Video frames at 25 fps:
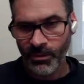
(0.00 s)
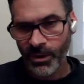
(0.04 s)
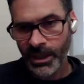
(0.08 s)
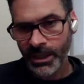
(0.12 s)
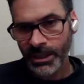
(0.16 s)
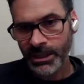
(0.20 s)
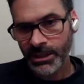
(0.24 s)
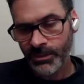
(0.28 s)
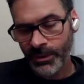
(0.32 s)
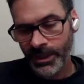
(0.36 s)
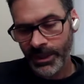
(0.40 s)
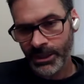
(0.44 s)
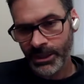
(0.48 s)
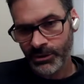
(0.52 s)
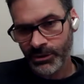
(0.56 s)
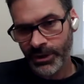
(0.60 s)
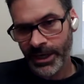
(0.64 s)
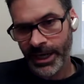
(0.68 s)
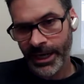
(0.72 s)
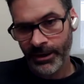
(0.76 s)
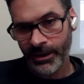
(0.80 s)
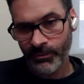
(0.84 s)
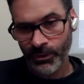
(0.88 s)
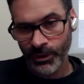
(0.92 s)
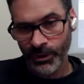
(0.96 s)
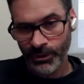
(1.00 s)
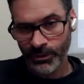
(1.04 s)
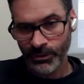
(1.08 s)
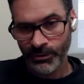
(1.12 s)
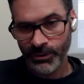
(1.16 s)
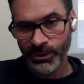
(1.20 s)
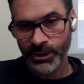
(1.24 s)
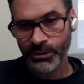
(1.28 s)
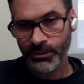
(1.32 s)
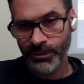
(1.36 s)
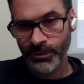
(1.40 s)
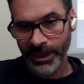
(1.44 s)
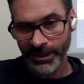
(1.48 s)
one is we can try and
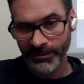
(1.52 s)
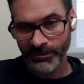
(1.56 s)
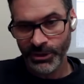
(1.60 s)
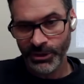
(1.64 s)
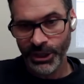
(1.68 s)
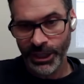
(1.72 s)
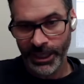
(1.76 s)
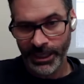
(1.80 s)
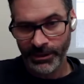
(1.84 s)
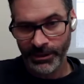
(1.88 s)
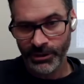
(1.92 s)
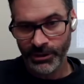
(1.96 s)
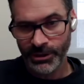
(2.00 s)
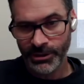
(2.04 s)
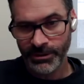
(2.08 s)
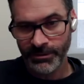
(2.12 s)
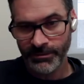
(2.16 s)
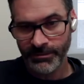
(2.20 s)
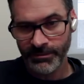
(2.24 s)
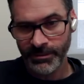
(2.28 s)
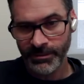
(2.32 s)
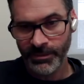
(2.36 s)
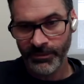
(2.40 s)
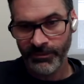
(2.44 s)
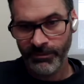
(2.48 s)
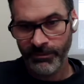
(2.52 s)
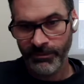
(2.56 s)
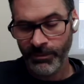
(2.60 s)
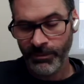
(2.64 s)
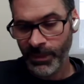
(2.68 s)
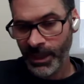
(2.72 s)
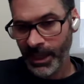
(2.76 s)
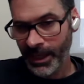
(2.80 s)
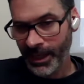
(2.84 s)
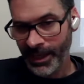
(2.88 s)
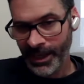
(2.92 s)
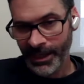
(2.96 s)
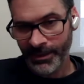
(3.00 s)
reduce the rate of change
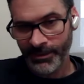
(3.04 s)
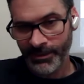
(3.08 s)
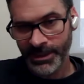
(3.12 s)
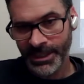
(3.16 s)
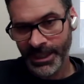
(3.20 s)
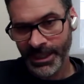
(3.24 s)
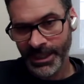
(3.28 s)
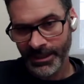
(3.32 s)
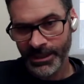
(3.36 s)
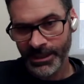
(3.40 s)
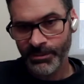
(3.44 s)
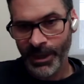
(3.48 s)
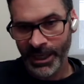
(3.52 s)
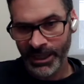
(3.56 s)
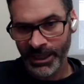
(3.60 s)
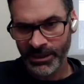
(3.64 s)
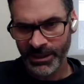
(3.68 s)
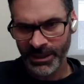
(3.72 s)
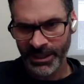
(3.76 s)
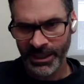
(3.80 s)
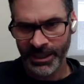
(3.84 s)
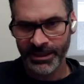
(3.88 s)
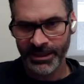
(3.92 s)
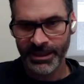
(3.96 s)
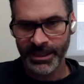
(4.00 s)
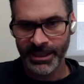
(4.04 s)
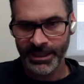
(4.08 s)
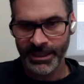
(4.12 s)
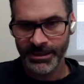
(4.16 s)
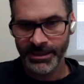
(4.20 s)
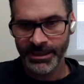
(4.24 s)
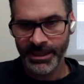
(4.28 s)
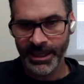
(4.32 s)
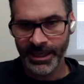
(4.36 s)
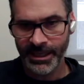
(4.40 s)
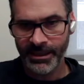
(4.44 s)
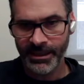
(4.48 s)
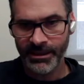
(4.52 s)
and I would say, especially on
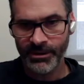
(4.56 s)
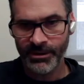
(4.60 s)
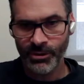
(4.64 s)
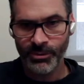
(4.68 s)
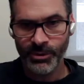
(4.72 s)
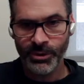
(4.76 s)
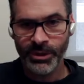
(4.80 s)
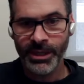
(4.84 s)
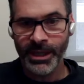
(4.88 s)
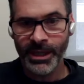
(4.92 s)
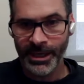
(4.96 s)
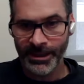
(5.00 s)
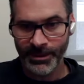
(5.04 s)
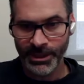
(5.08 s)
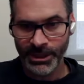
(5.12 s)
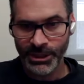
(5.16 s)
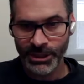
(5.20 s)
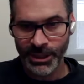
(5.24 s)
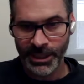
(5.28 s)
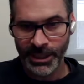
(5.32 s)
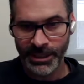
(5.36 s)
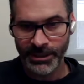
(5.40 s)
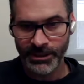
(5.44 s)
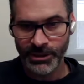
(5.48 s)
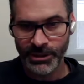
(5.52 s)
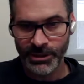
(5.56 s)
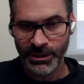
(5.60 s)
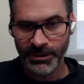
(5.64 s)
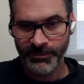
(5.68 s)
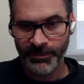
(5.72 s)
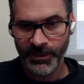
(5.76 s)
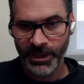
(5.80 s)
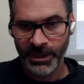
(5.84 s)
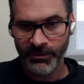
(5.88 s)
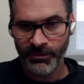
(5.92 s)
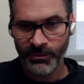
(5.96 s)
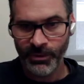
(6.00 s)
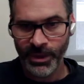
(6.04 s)
things like global climate change.
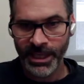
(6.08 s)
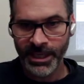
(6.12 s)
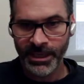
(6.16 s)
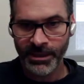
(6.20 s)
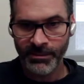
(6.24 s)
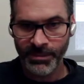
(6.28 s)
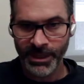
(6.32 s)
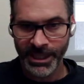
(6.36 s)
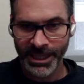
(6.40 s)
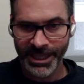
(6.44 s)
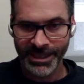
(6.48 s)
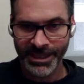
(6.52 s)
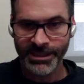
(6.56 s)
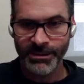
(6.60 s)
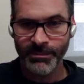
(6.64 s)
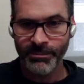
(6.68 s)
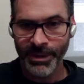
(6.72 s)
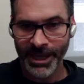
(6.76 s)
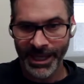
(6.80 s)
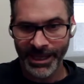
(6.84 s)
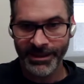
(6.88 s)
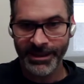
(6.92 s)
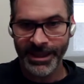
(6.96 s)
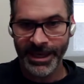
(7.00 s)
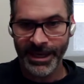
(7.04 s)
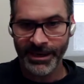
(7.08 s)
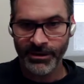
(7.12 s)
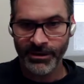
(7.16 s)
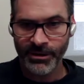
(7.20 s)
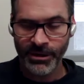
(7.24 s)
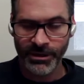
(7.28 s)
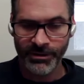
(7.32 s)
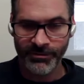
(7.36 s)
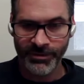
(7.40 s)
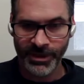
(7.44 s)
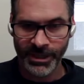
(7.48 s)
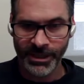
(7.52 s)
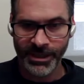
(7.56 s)
If we can begin to bend that
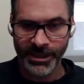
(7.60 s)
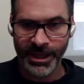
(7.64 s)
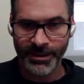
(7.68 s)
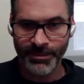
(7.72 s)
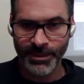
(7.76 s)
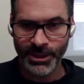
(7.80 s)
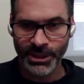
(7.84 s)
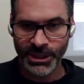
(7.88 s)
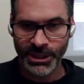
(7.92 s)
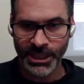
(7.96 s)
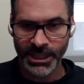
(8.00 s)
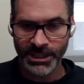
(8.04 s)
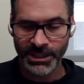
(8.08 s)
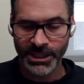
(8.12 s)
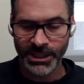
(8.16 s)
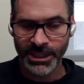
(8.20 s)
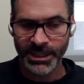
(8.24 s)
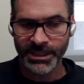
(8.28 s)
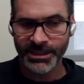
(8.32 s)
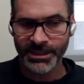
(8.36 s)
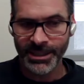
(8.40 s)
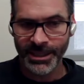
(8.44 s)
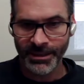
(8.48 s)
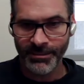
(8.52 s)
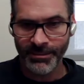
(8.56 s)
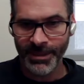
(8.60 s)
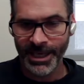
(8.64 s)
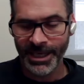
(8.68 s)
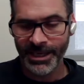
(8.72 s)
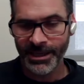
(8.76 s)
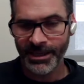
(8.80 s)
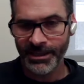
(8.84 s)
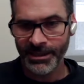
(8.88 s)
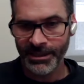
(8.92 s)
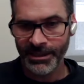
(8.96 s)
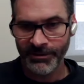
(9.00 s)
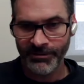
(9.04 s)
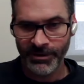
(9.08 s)
curve on climate change, it's going to
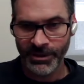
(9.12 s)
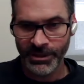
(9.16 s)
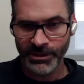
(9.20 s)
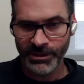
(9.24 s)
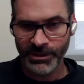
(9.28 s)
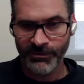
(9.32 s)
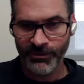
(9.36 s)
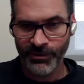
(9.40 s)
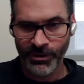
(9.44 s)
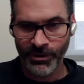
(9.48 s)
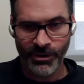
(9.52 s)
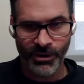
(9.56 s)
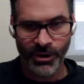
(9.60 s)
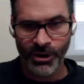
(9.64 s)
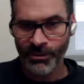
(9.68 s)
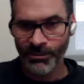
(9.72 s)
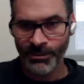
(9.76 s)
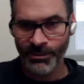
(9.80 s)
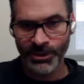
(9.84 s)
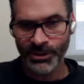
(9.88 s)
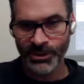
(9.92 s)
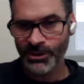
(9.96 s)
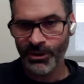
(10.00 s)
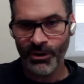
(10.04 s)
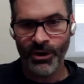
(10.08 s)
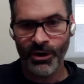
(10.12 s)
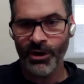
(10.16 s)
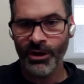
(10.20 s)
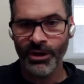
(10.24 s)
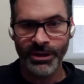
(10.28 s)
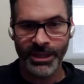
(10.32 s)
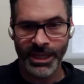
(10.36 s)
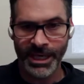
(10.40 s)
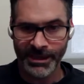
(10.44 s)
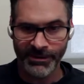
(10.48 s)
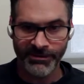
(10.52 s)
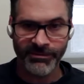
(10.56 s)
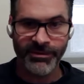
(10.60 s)
make a difference for almost
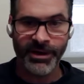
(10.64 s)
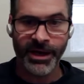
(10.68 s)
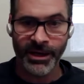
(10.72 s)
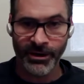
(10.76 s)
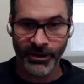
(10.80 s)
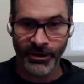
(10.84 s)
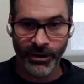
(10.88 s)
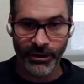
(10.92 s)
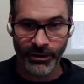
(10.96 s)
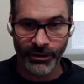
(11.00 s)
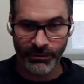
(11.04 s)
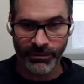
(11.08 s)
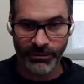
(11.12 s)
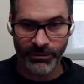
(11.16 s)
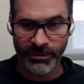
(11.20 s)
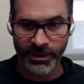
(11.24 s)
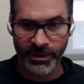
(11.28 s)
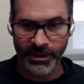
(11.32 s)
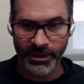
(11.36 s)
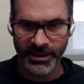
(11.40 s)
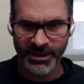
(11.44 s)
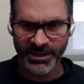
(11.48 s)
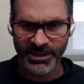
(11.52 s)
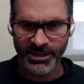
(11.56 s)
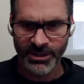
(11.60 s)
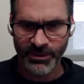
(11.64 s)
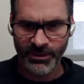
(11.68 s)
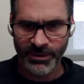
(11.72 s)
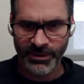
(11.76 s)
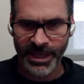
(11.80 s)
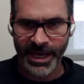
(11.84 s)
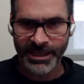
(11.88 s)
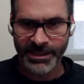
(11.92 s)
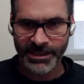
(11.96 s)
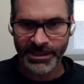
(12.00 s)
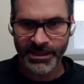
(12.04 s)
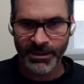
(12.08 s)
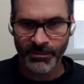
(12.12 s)
all life on Earth. So
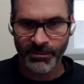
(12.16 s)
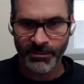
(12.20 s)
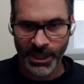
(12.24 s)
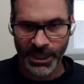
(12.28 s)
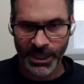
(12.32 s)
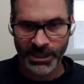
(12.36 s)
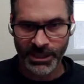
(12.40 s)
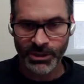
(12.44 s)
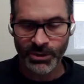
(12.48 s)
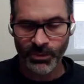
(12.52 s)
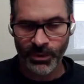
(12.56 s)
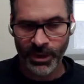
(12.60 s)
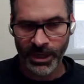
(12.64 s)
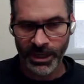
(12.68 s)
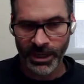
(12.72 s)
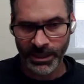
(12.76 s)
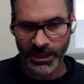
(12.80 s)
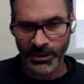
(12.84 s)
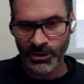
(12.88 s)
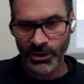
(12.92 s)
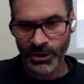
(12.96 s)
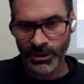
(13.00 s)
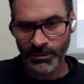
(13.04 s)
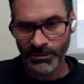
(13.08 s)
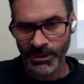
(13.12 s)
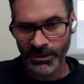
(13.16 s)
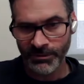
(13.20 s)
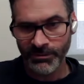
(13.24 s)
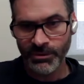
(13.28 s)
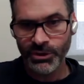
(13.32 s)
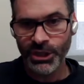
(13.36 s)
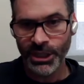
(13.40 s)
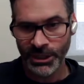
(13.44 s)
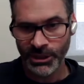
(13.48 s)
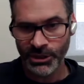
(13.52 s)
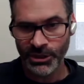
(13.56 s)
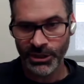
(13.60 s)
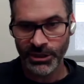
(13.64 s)
that's the biggest one in terms of
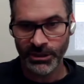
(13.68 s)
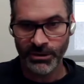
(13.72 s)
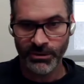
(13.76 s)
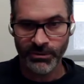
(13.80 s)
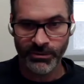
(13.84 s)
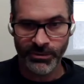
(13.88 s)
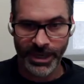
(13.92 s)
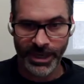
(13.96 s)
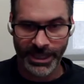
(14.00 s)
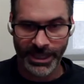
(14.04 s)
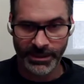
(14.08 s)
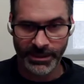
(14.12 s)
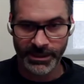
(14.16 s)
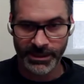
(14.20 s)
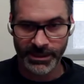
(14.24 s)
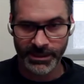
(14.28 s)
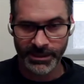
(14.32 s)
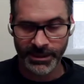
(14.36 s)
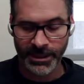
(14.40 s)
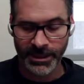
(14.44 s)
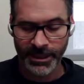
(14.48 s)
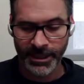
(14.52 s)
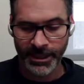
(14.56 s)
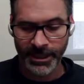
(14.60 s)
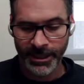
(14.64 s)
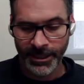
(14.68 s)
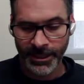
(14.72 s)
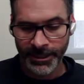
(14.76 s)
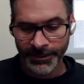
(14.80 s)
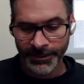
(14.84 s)
changing the rates.